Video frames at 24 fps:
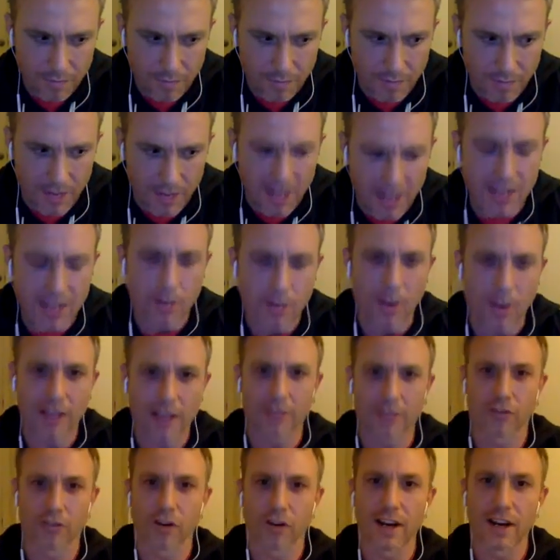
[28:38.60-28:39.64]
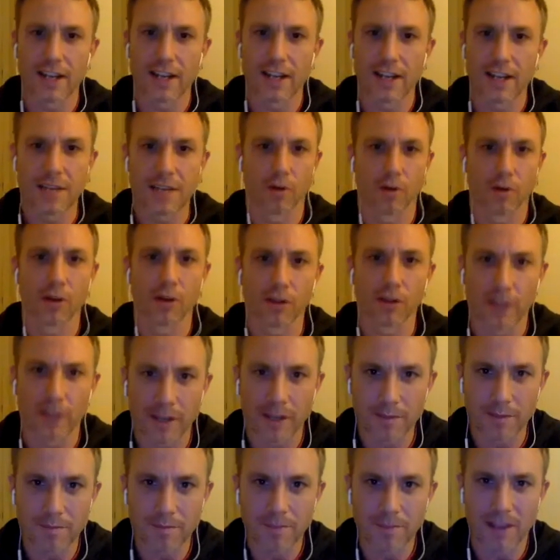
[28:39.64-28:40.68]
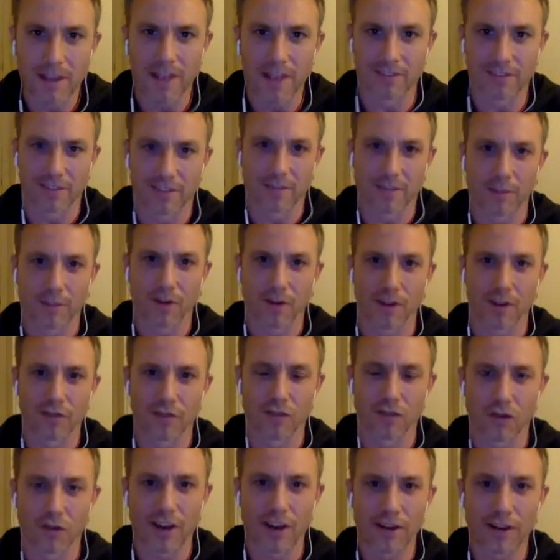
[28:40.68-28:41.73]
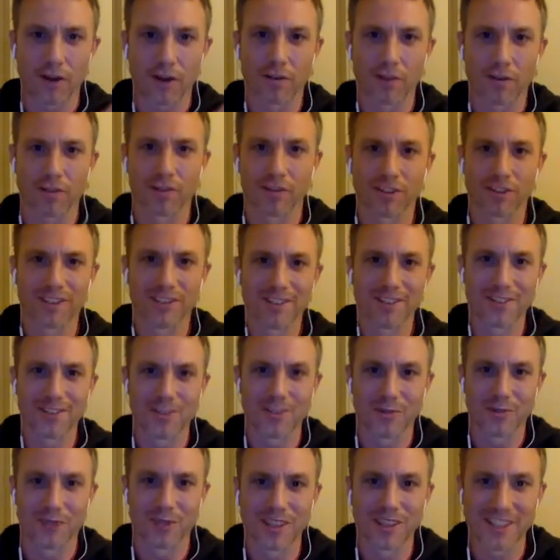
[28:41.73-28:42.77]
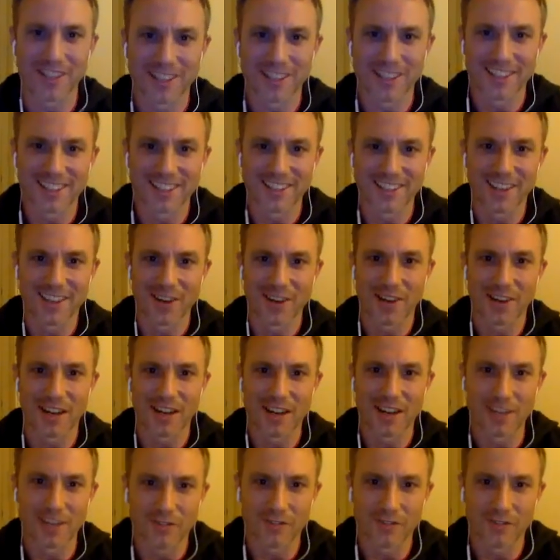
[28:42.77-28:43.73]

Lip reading: any way of training, any program has some kind of trade-off with it, and if